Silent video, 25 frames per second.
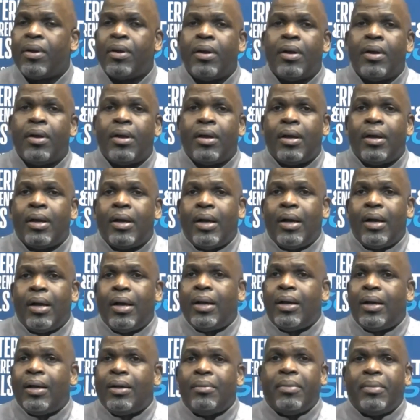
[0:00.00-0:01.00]
Uh,
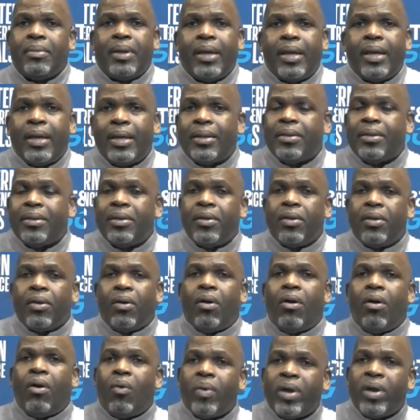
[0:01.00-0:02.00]
and, you know,
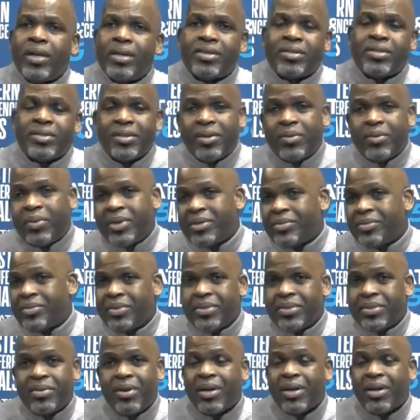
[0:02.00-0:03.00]
always, you know, we, we talk
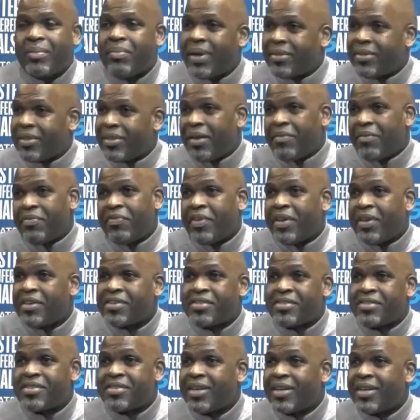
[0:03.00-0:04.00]
about that fist
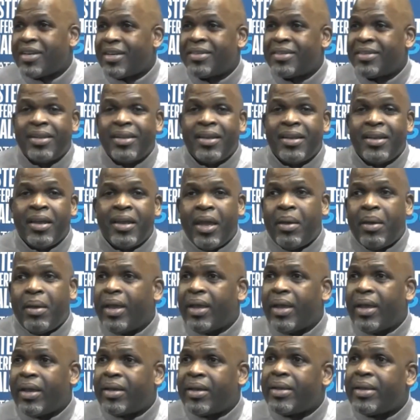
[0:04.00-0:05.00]
and, and being
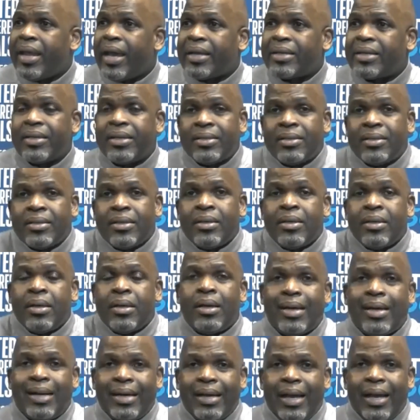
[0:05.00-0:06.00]
connected.
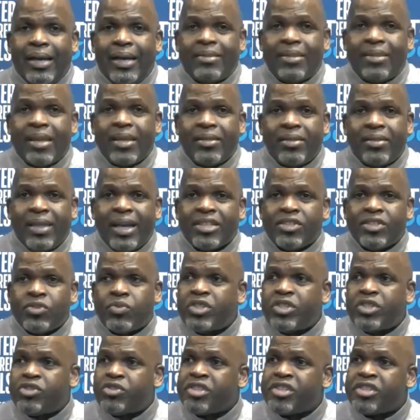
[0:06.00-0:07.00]
I, I think that's what you're
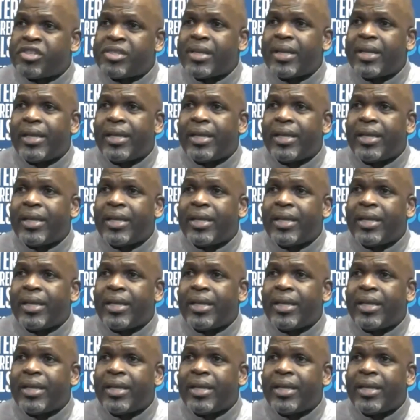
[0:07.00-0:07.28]
seeing